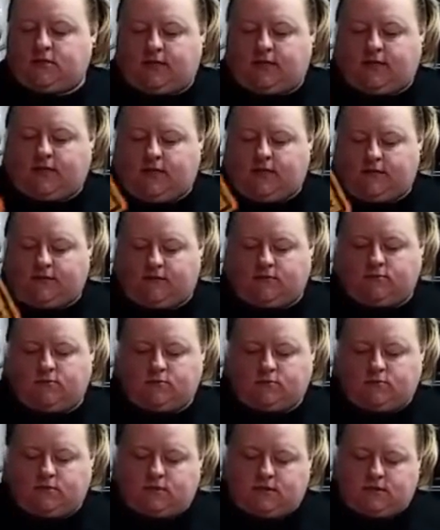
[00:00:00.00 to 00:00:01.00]
so I got
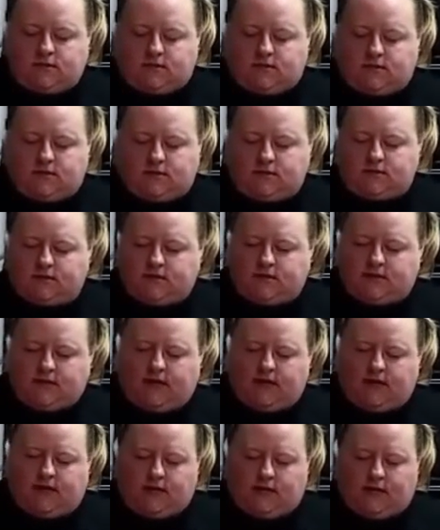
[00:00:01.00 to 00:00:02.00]
those ones.
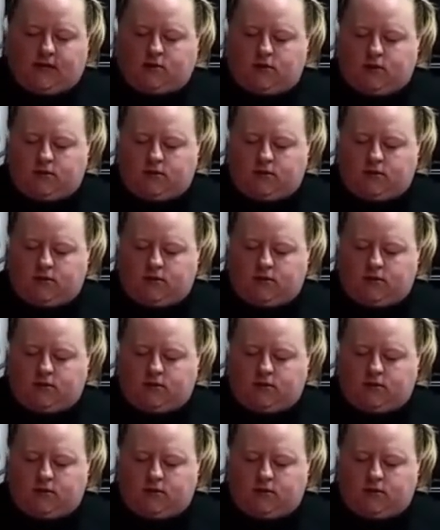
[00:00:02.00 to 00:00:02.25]
And I